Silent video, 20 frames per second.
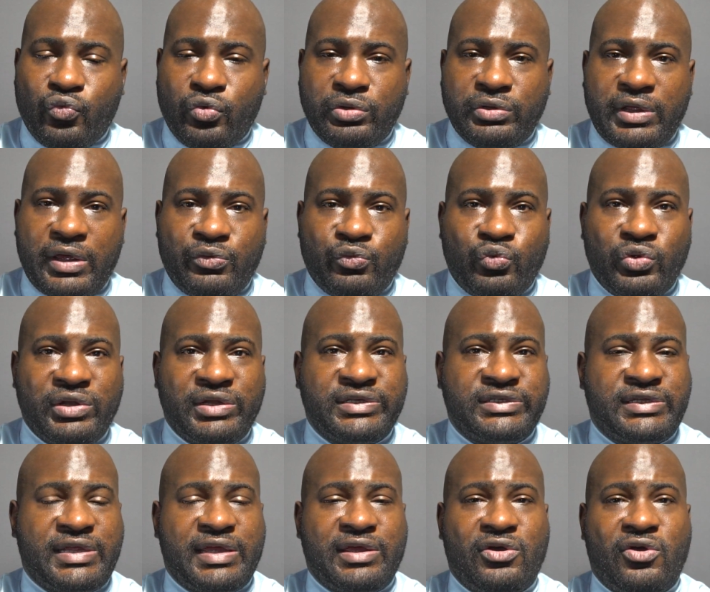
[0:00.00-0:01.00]
that real
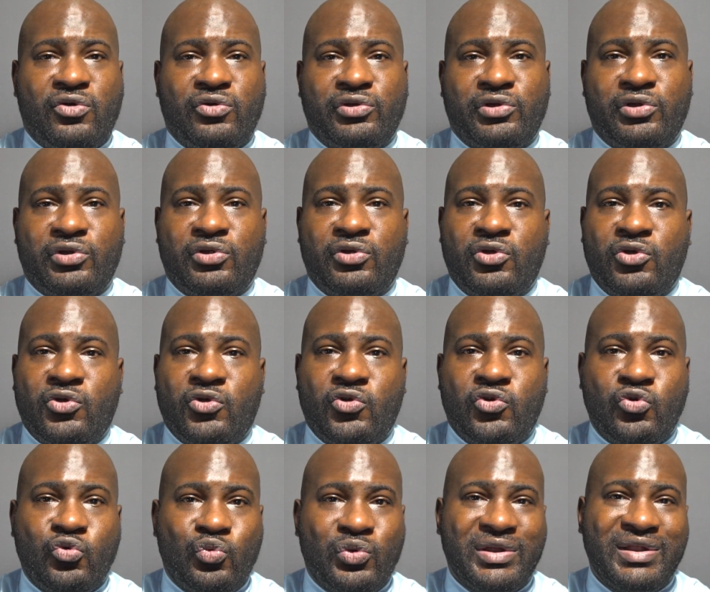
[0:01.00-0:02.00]
estate owner
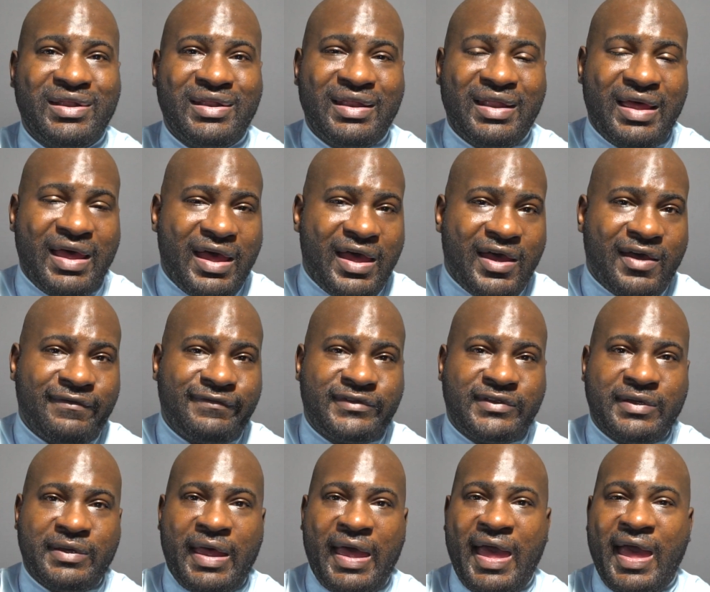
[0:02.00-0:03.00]
who would love
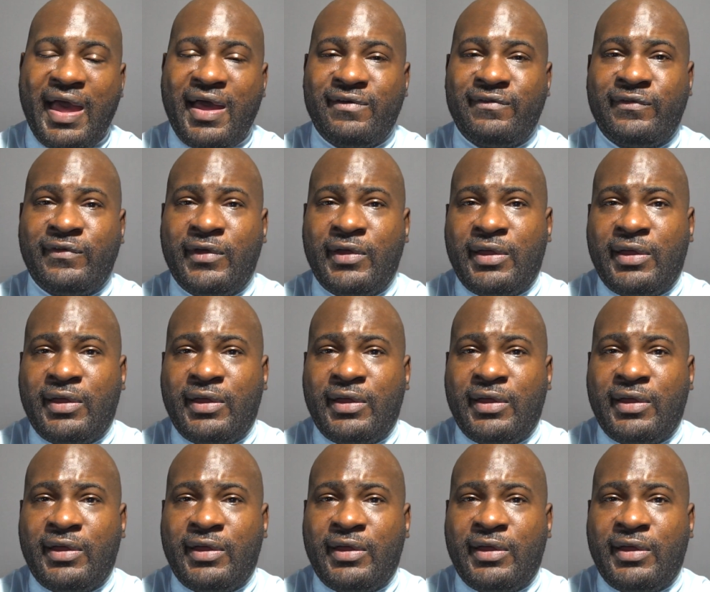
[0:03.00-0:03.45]
to have